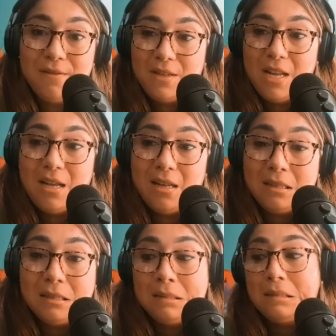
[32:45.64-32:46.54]
If not,
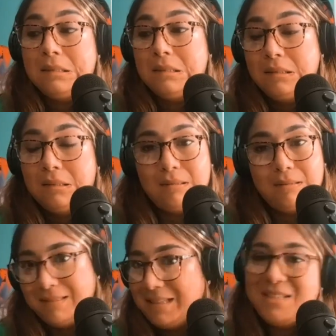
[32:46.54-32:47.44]

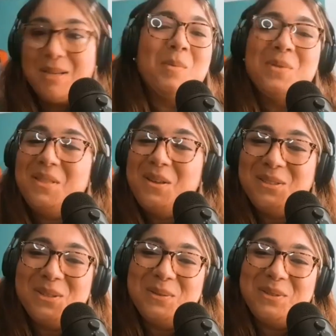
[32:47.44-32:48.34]
let's come up with another
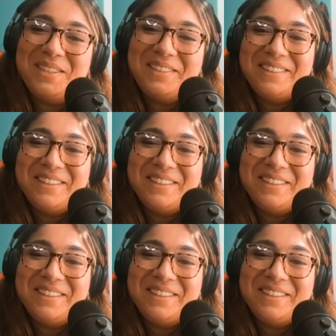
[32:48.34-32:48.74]
solution.